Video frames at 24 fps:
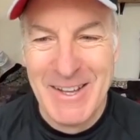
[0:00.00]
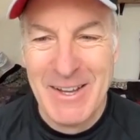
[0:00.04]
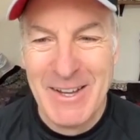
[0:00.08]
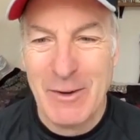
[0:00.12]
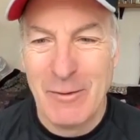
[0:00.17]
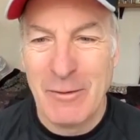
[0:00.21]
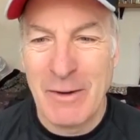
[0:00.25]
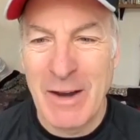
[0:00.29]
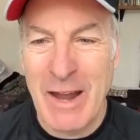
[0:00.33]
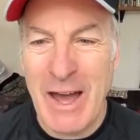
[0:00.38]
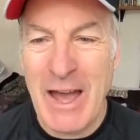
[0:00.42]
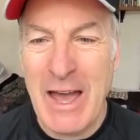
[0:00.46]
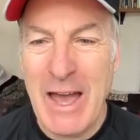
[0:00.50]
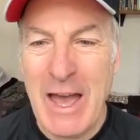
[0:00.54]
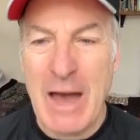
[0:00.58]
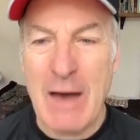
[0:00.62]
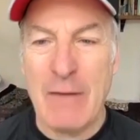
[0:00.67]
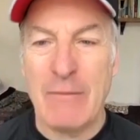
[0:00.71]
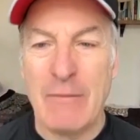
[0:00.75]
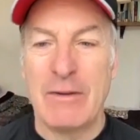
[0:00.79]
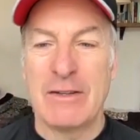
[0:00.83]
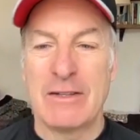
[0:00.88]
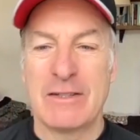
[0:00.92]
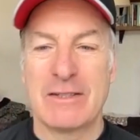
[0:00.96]
What I
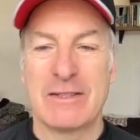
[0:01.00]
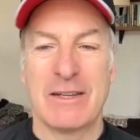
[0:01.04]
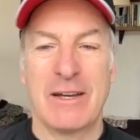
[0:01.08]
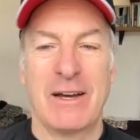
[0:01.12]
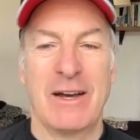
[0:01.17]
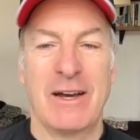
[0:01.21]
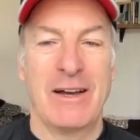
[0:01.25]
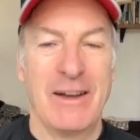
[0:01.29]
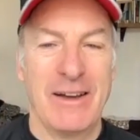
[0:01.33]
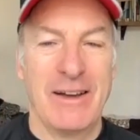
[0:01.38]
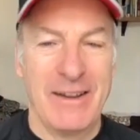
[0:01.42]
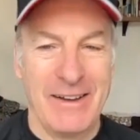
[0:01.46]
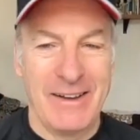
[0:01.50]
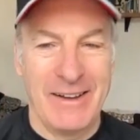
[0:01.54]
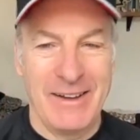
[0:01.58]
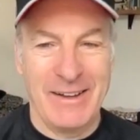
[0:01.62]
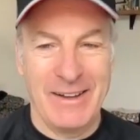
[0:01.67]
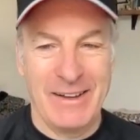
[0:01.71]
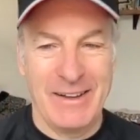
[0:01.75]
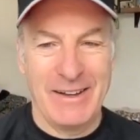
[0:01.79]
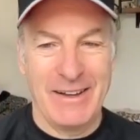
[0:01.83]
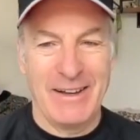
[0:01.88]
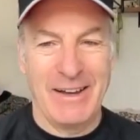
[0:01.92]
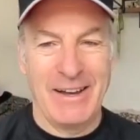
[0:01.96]
have is
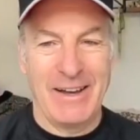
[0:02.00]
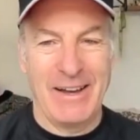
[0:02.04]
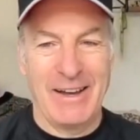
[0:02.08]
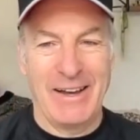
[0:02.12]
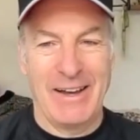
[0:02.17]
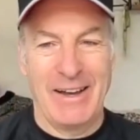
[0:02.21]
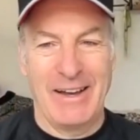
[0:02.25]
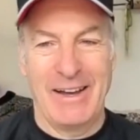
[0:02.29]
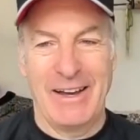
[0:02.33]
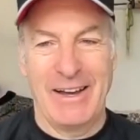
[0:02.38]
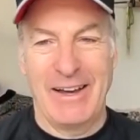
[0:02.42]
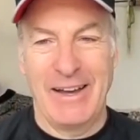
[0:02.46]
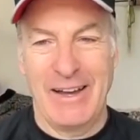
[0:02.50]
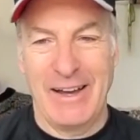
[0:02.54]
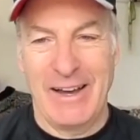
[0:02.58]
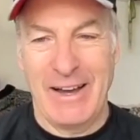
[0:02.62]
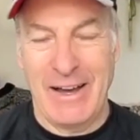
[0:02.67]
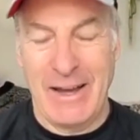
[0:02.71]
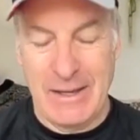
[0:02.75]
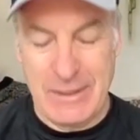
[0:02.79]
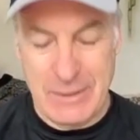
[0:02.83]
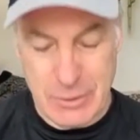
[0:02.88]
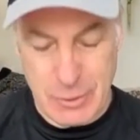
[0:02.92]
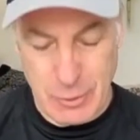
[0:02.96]

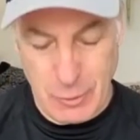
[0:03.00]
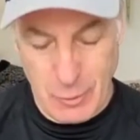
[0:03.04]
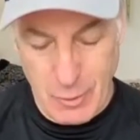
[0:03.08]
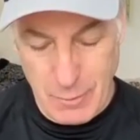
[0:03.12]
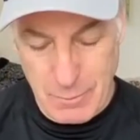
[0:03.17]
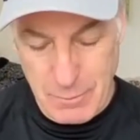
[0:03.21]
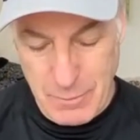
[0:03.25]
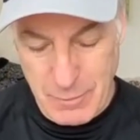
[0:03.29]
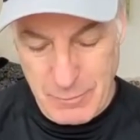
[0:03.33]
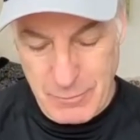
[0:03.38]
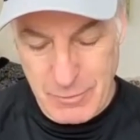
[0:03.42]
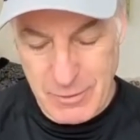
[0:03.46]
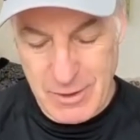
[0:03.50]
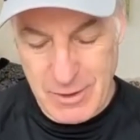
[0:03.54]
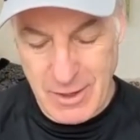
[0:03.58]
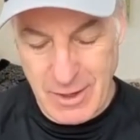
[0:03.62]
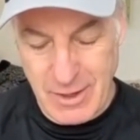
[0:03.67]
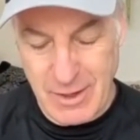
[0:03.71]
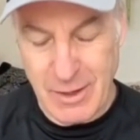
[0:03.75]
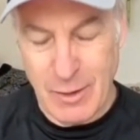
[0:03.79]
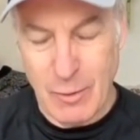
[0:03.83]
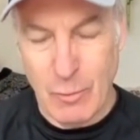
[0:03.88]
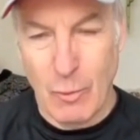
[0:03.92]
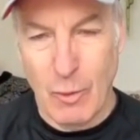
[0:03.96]
I show up every
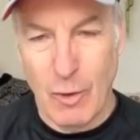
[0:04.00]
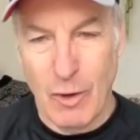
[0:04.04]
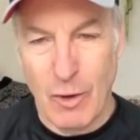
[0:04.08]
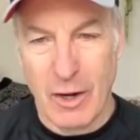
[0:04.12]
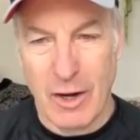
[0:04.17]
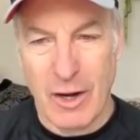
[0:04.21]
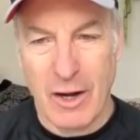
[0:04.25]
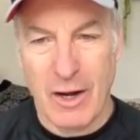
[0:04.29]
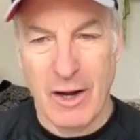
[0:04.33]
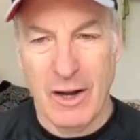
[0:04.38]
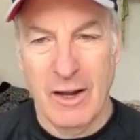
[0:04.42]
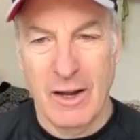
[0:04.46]
day and work.